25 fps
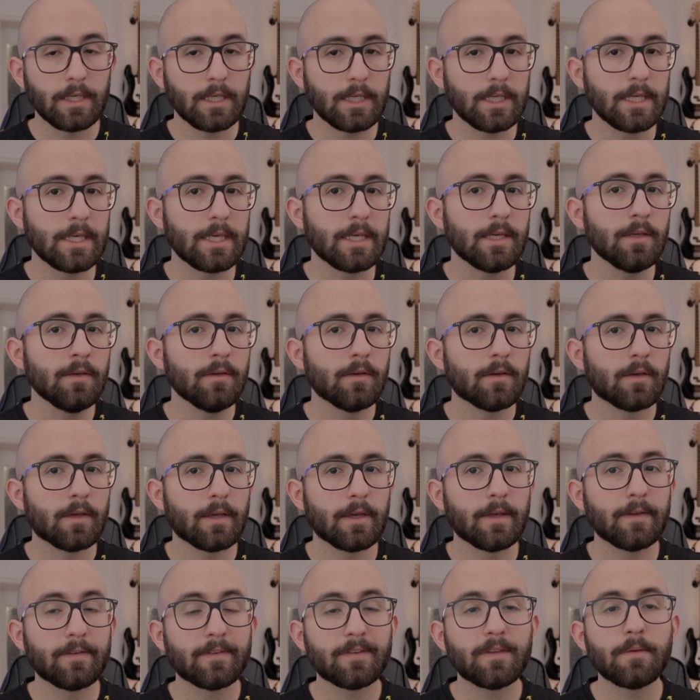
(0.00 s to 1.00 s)
E
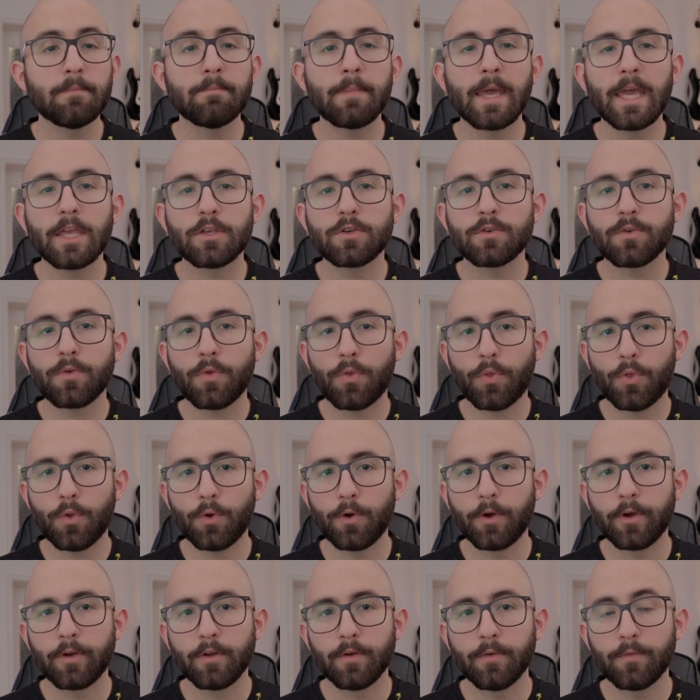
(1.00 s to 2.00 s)
is the major
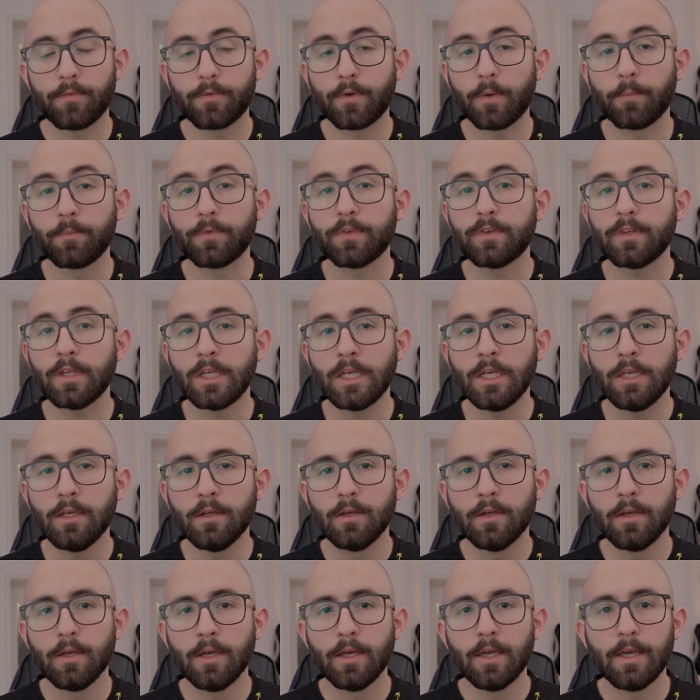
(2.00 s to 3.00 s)
third from C,
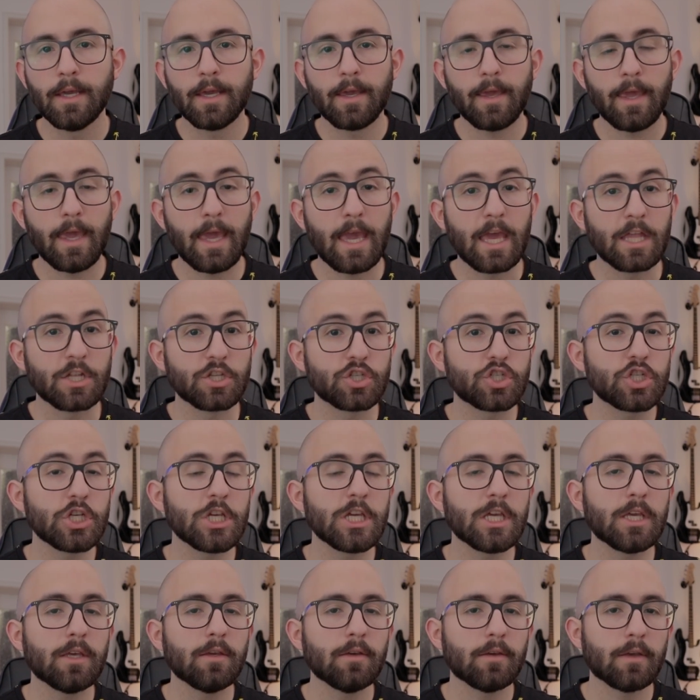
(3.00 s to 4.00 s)
and
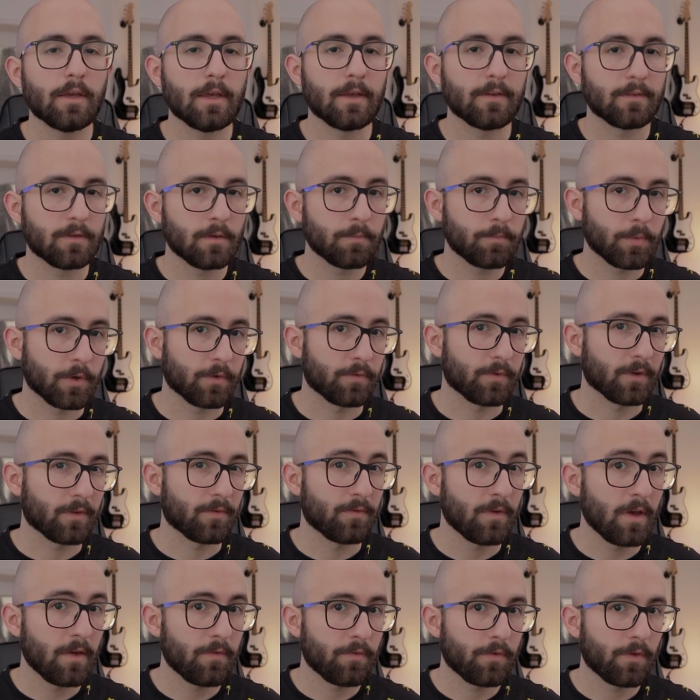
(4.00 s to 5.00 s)
G is the perfect
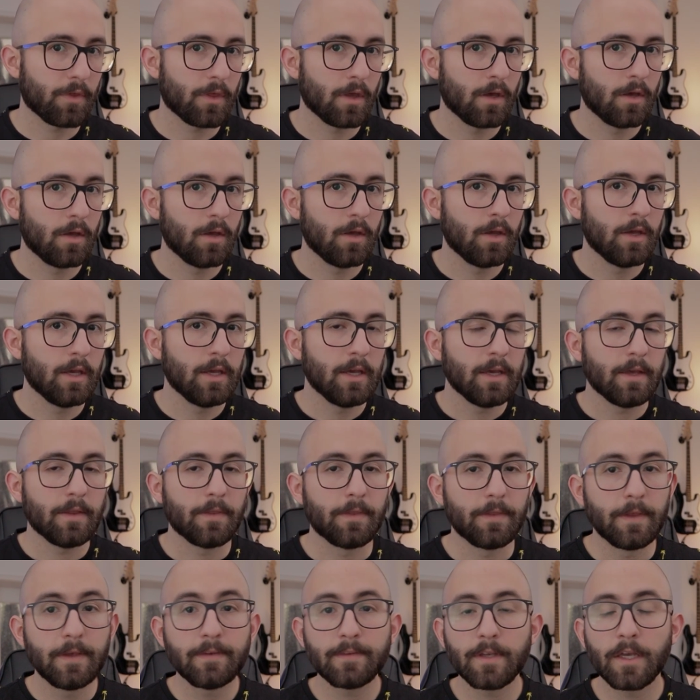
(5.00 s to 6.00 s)
fifth.
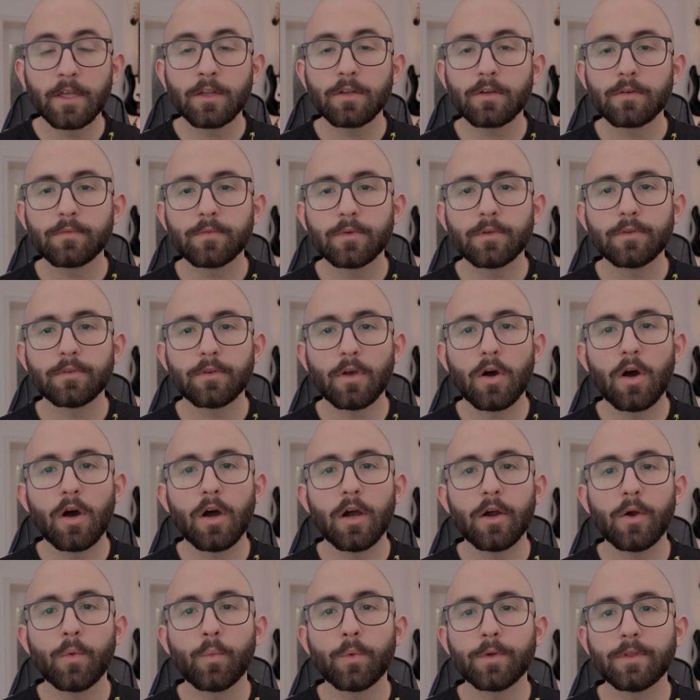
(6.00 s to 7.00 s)
These intervals
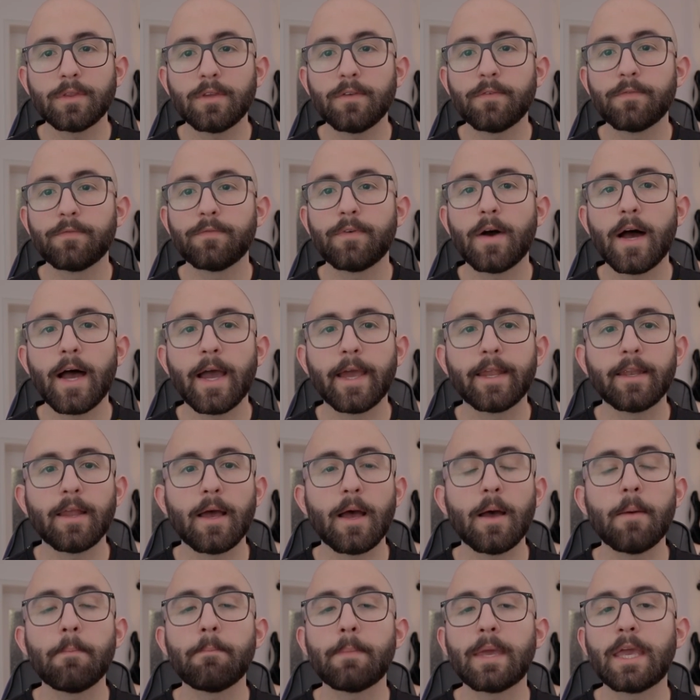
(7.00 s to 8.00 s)
are what define
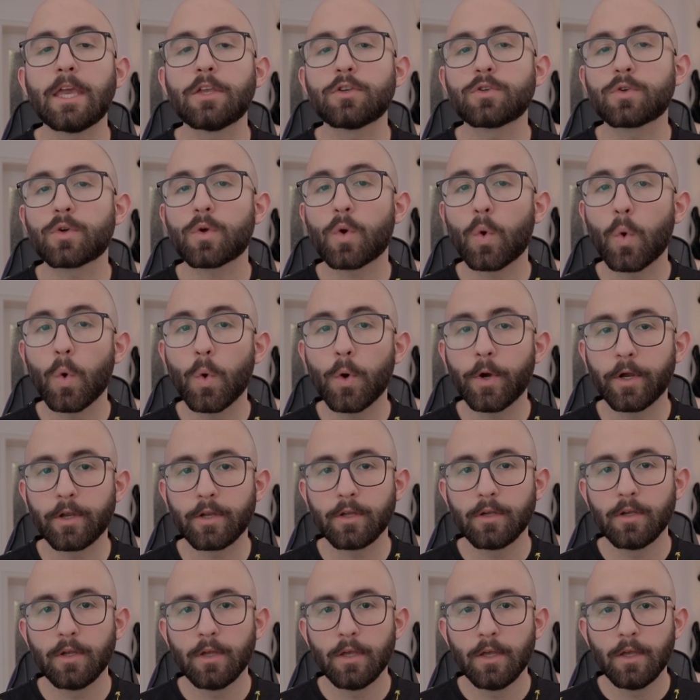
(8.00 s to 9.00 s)
a major chord.